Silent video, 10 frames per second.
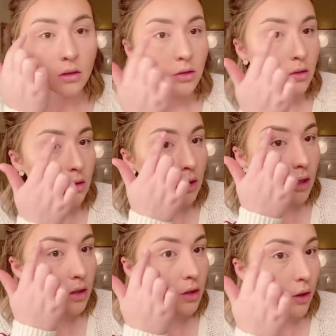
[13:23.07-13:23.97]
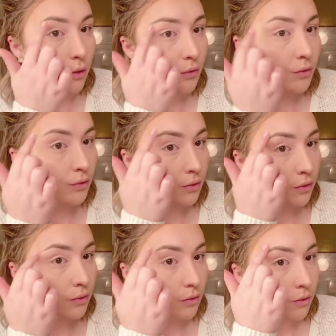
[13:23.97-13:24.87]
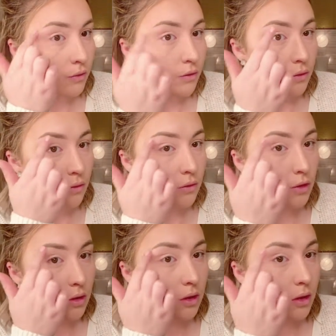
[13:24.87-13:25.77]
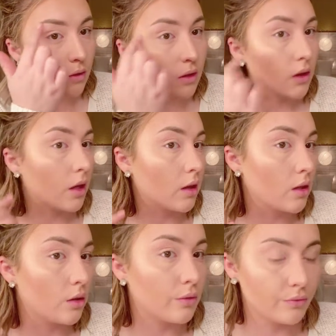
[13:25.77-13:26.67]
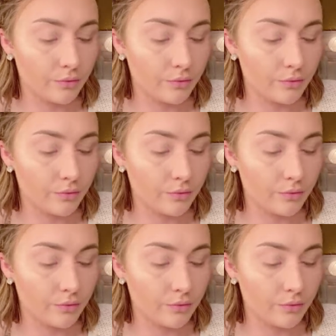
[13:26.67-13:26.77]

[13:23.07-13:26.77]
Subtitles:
Just like so. Just to give it that little.